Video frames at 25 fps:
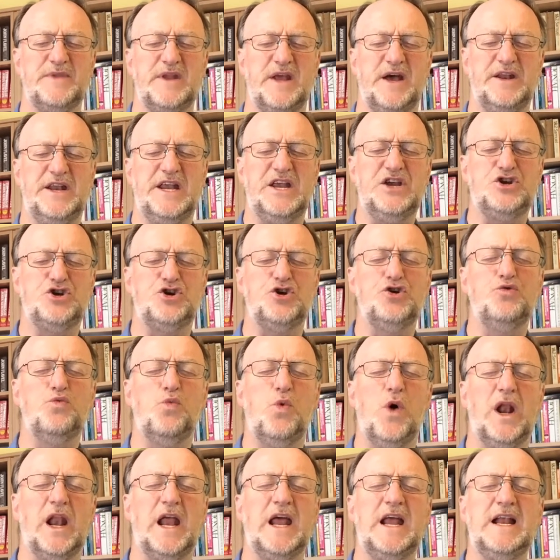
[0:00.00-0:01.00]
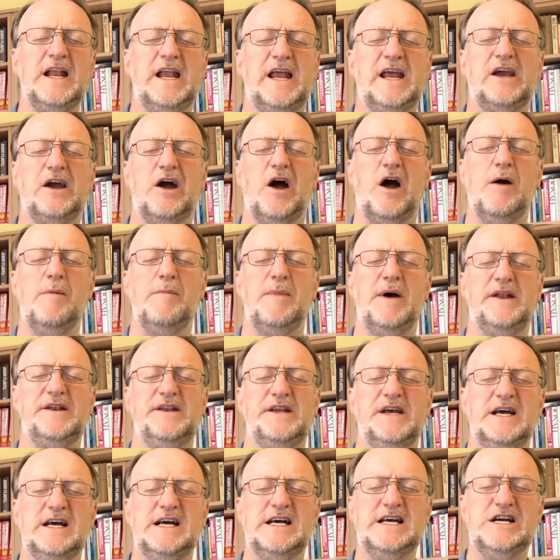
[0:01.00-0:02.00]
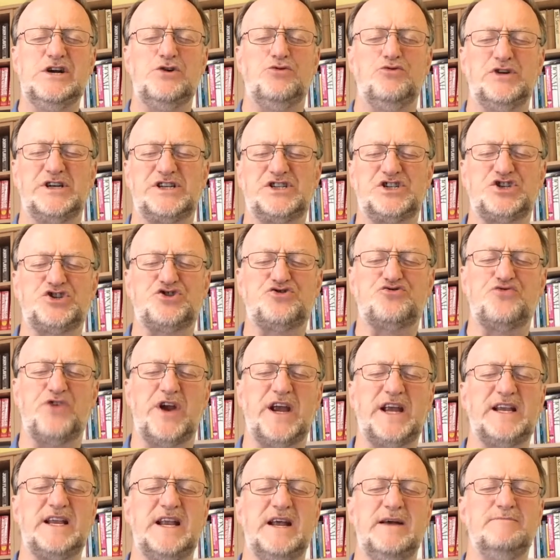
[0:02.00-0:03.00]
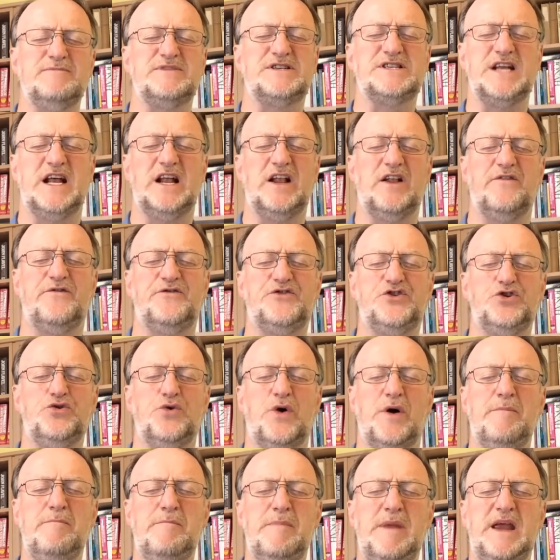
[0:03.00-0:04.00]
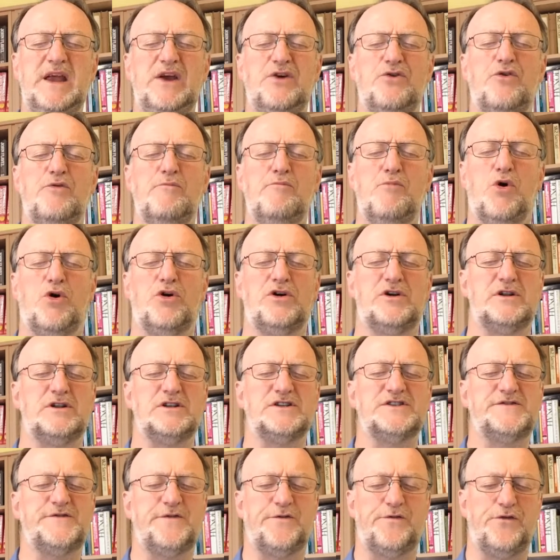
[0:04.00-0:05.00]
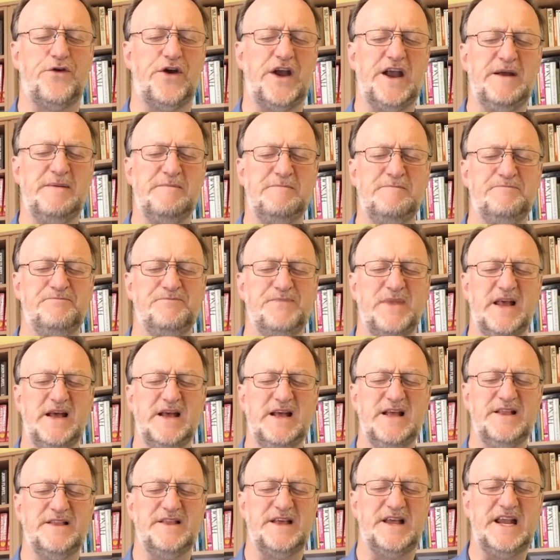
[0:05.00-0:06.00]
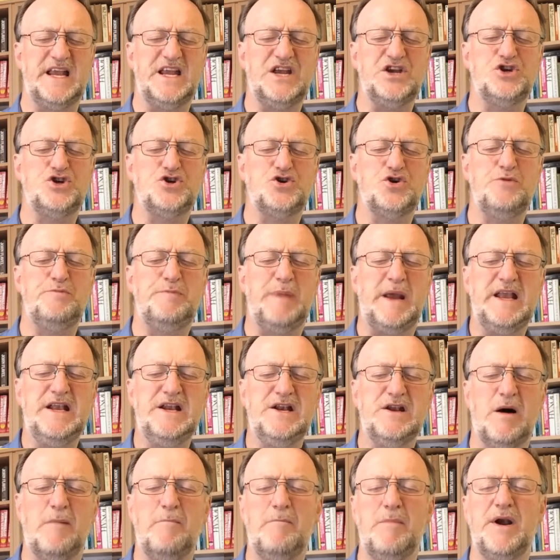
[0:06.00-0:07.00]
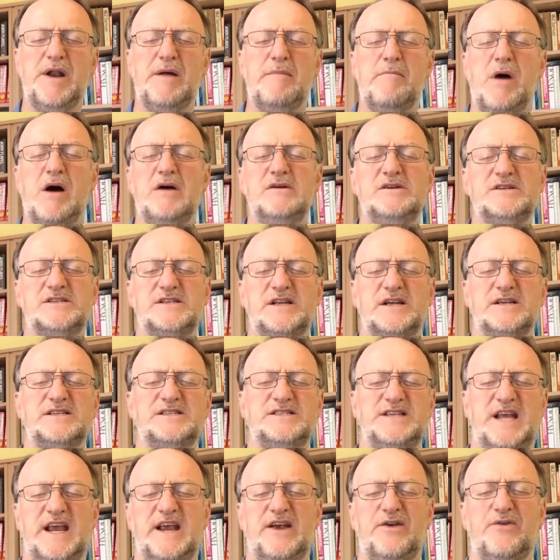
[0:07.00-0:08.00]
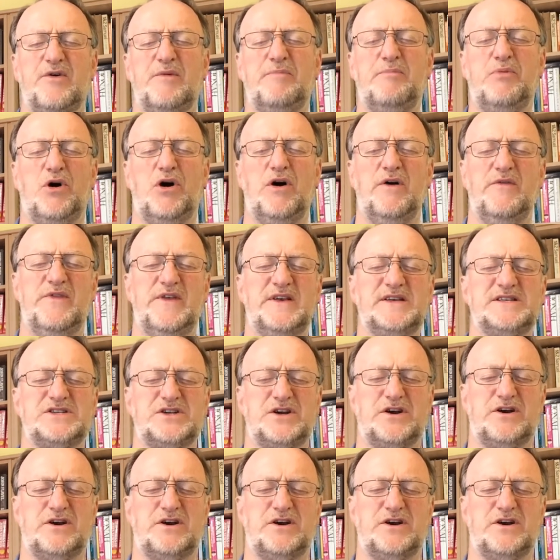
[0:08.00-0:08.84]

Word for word: And he should willingly come and restrict himself to a mere mortal's frame, that he should be numbered amongst us here upon this